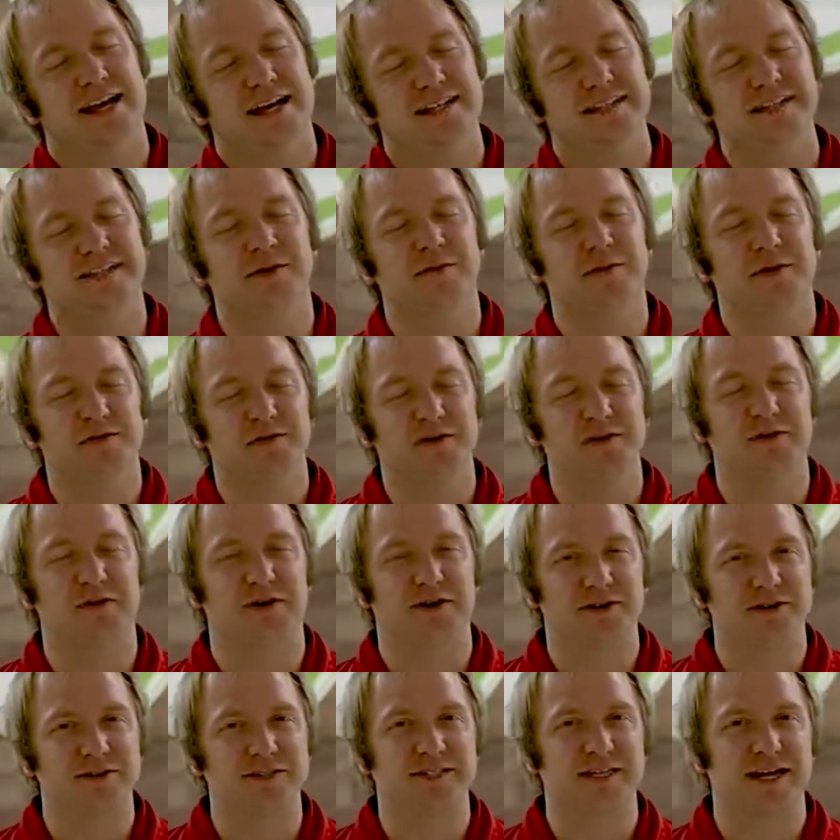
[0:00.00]
Some of you
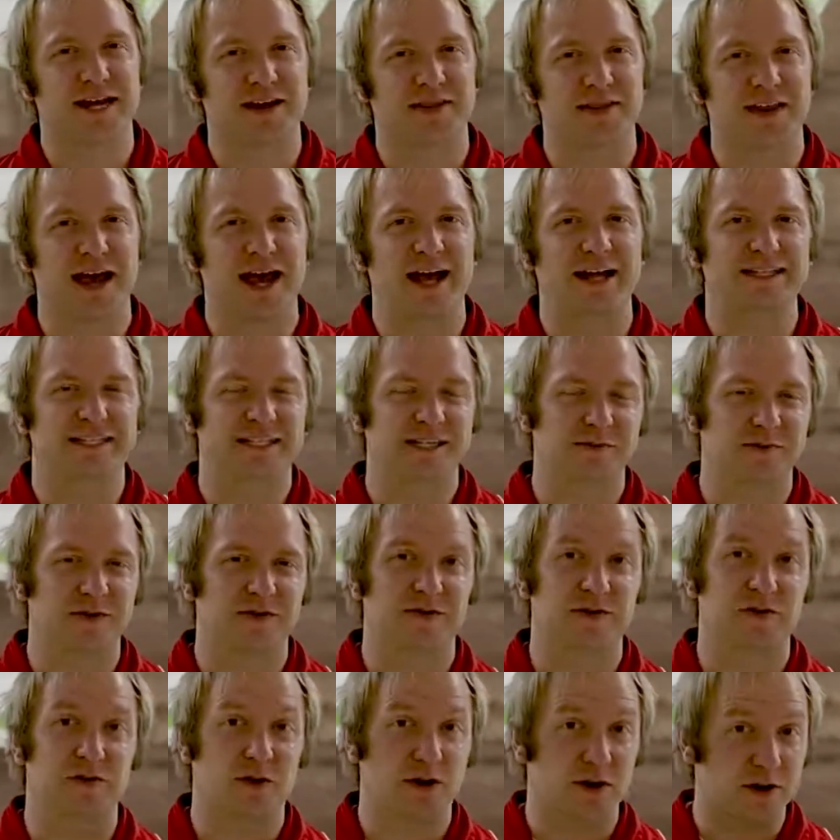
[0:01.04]
understand that. Some
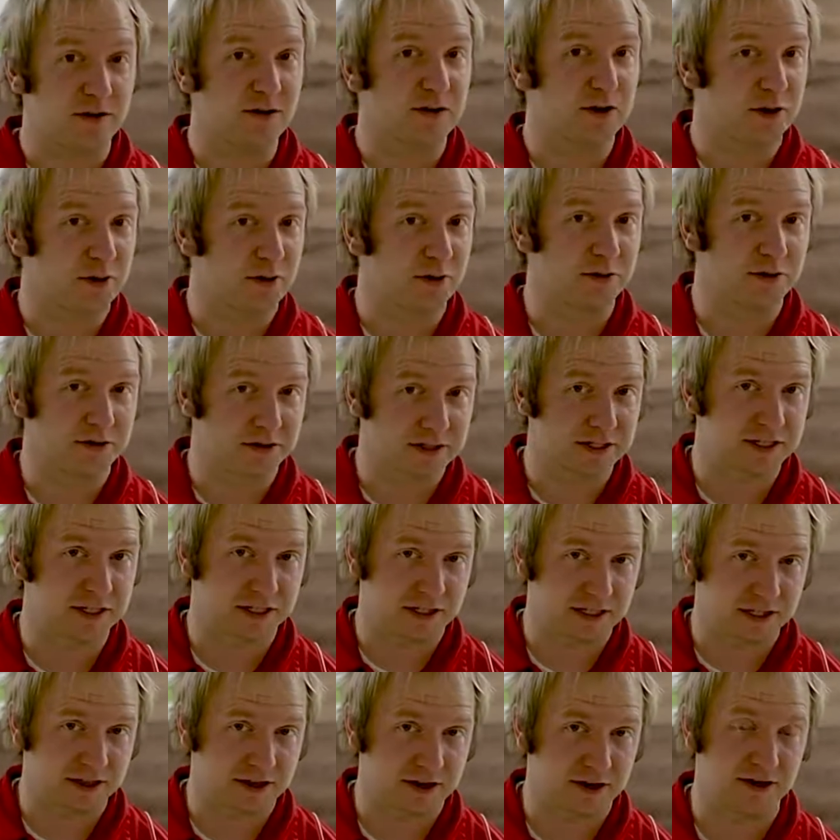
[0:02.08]
of you are the older
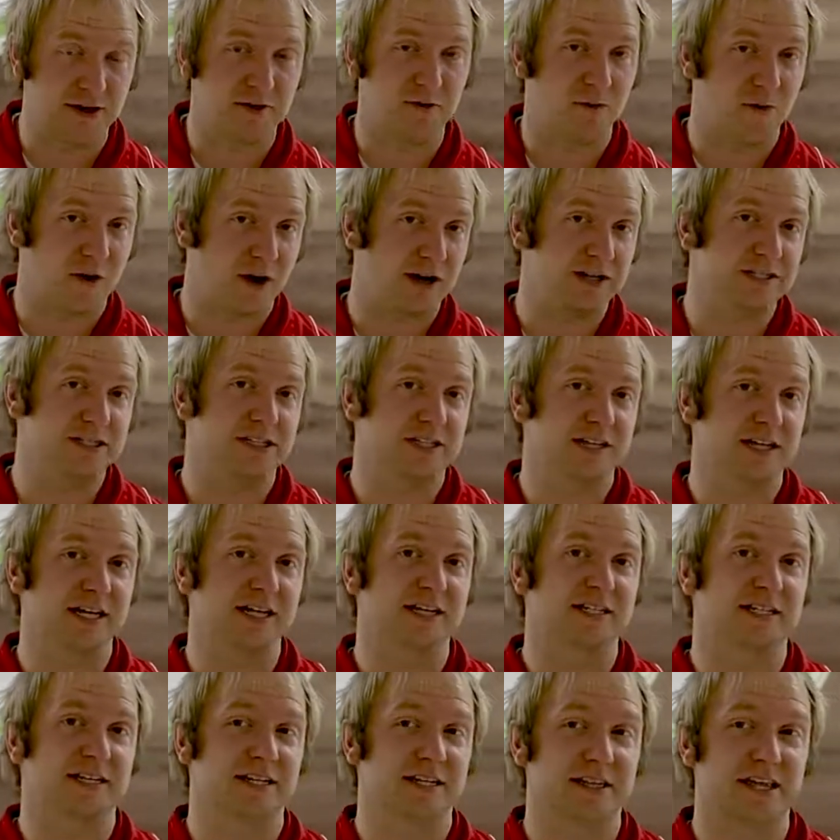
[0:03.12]
sister and watching
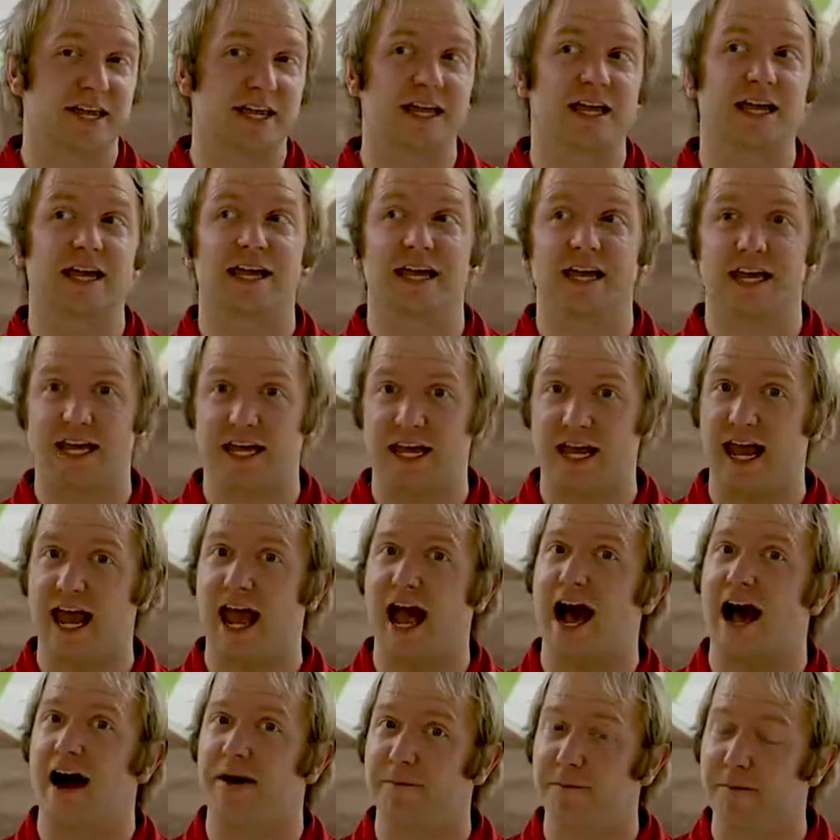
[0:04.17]
this and thinking,
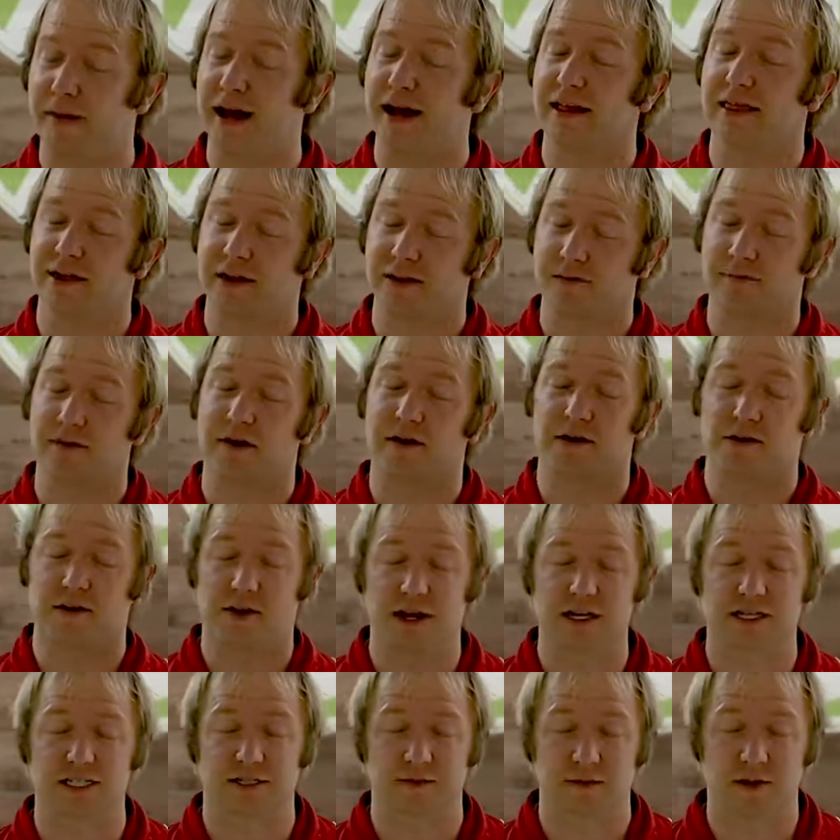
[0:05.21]
yeah, my little brother
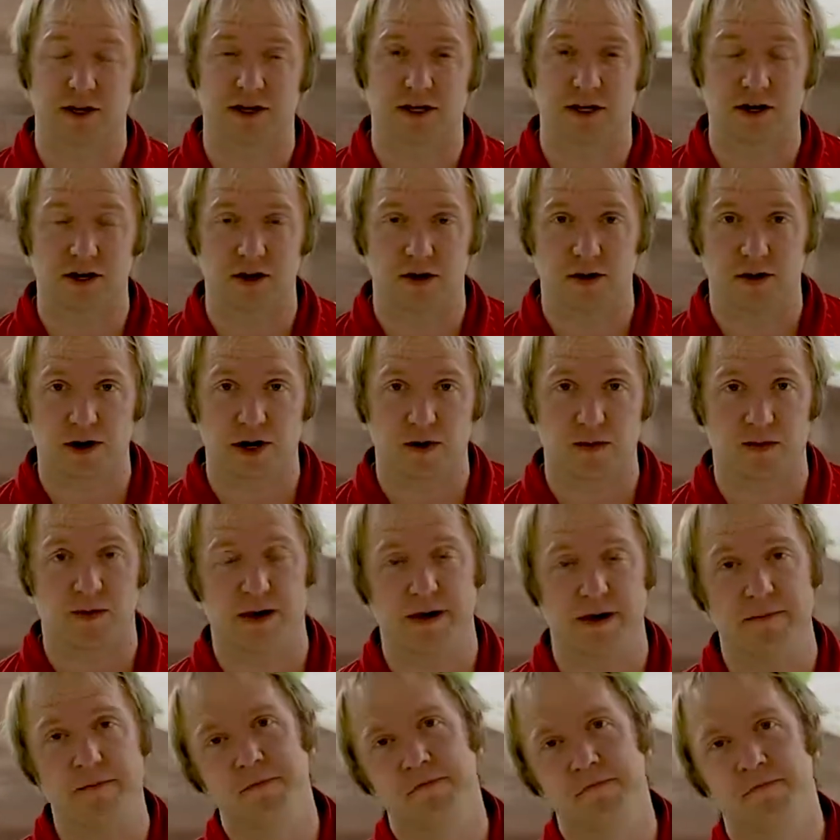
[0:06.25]
likes to be the annoying
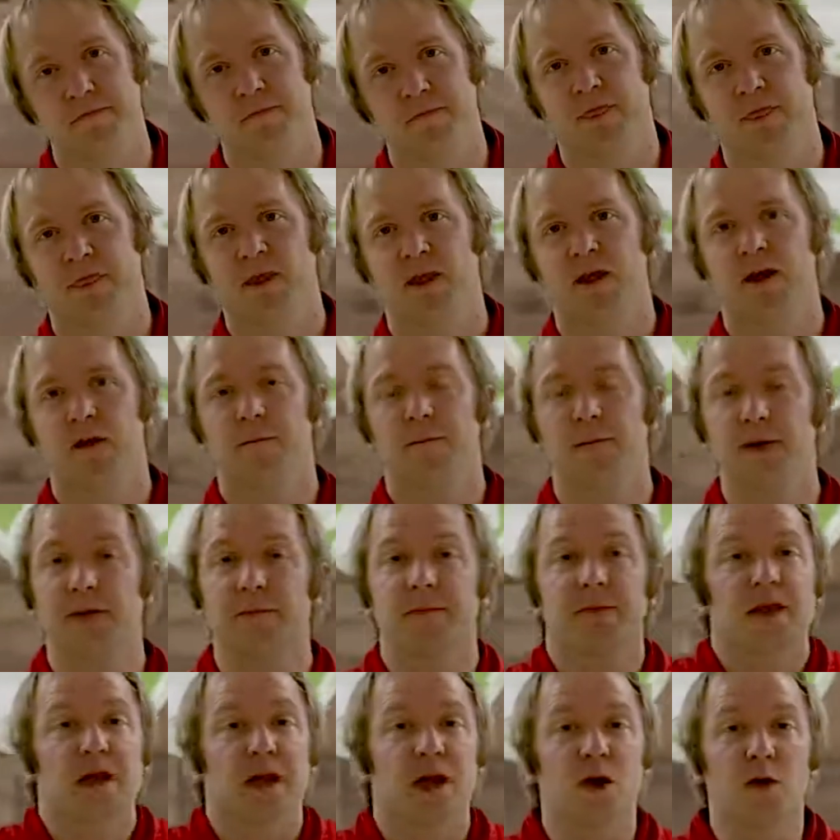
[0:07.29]
one.
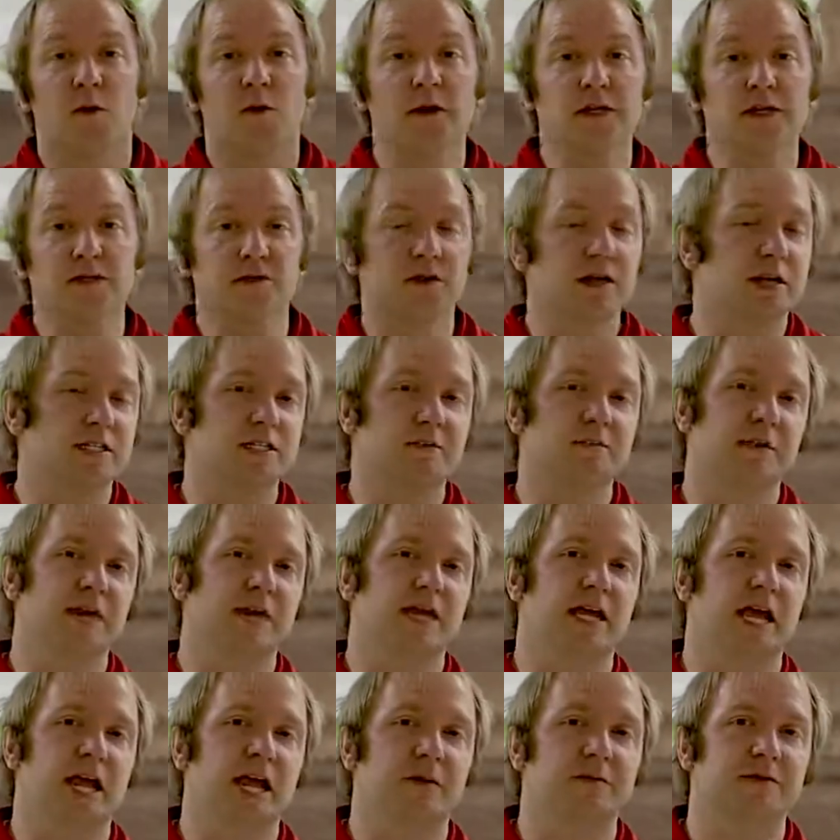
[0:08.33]
But we do like to play
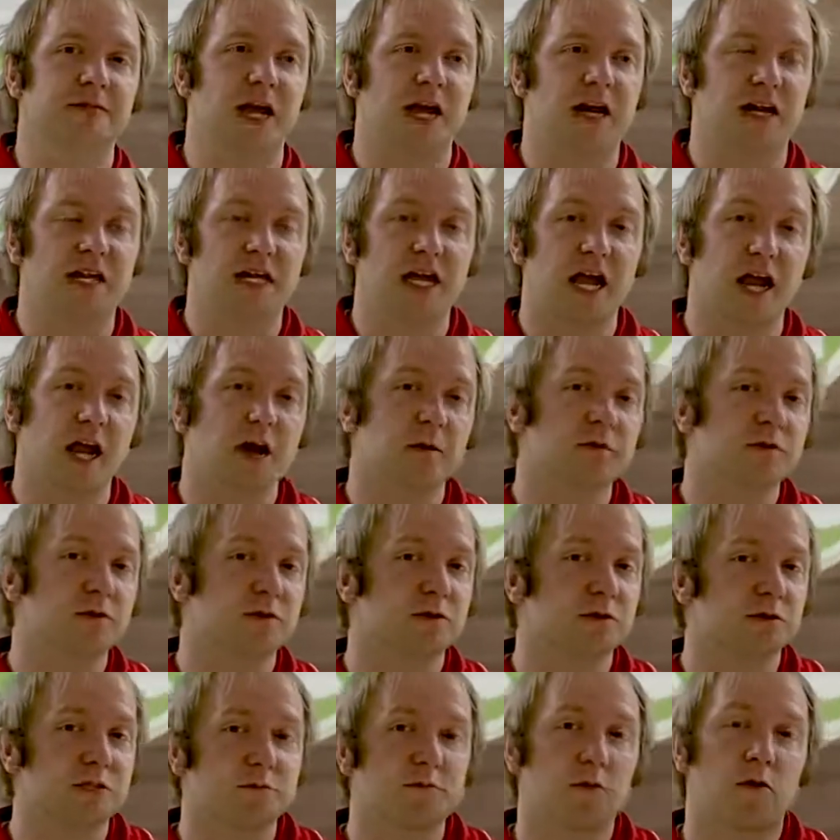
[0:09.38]
games, and games
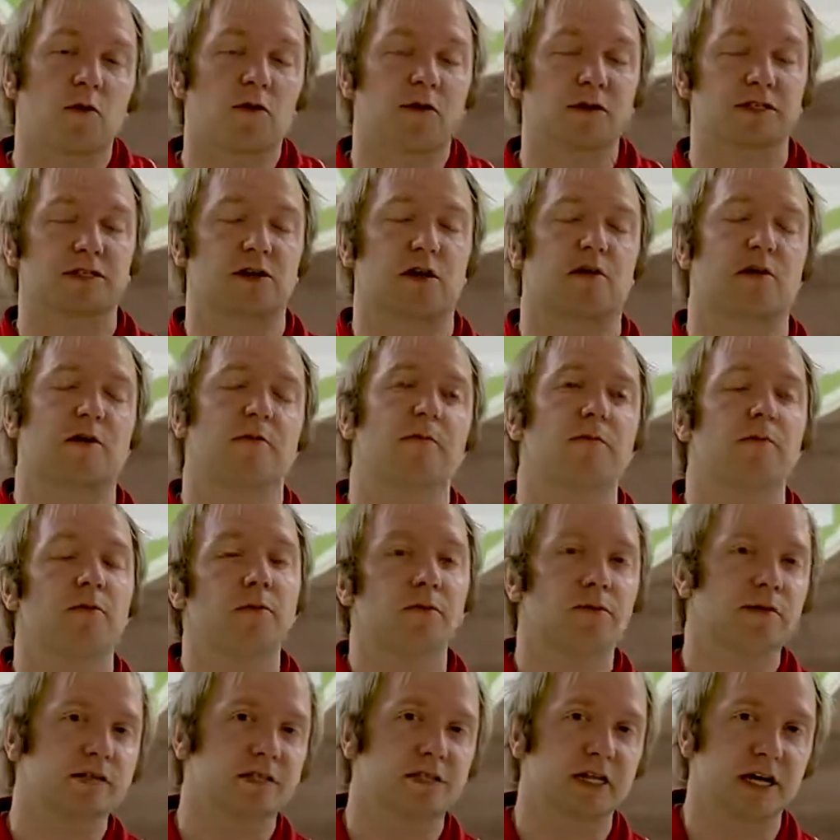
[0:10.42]
and sports are
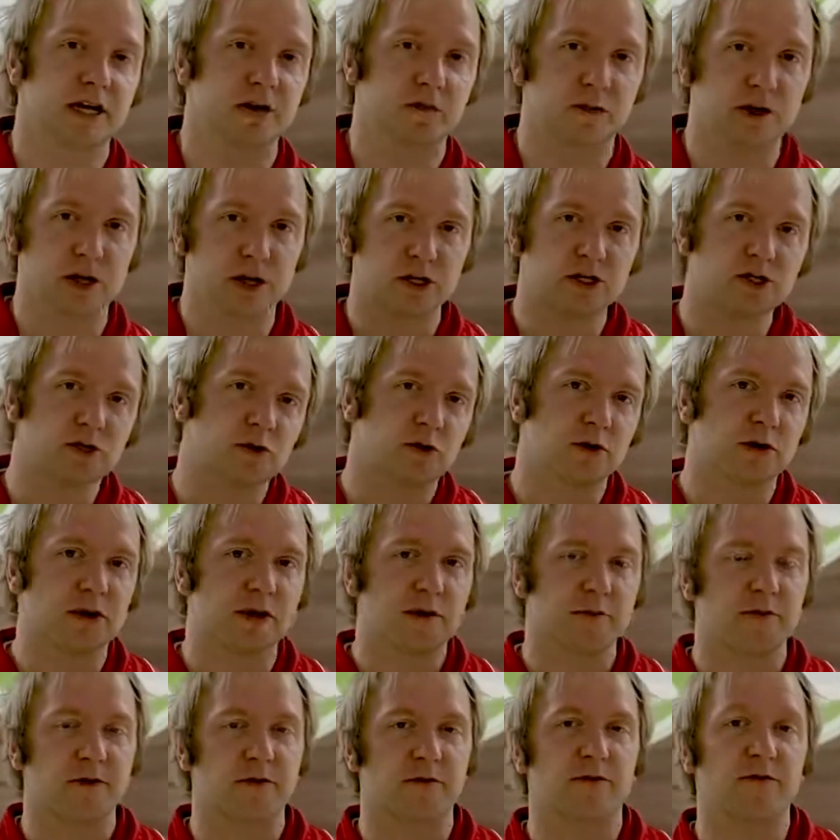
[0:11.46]
important. We enjoy
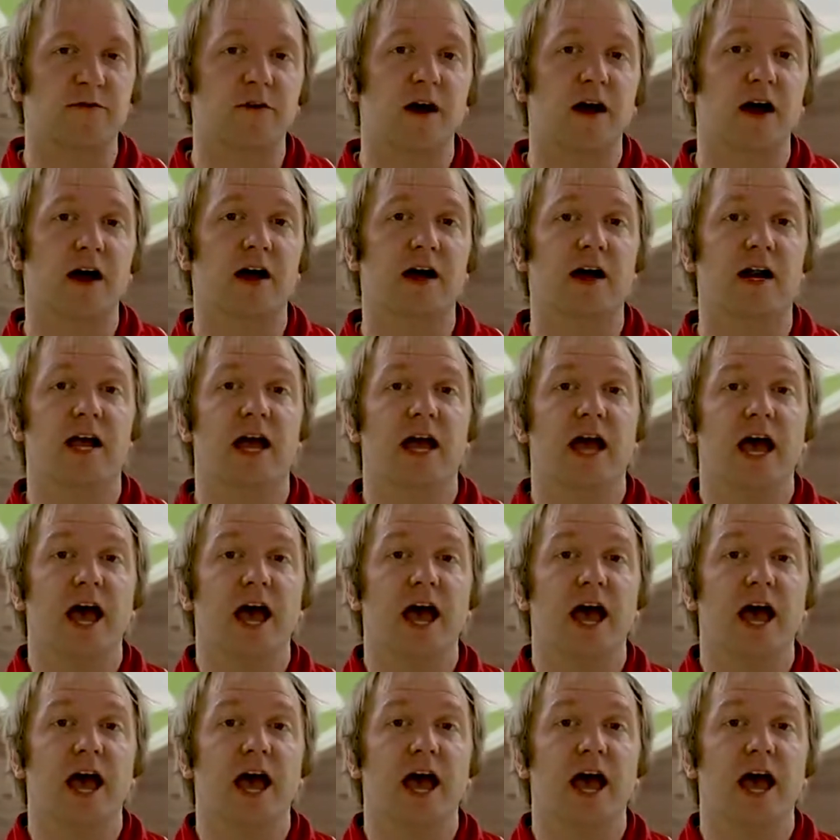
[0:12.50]
them. They're fun.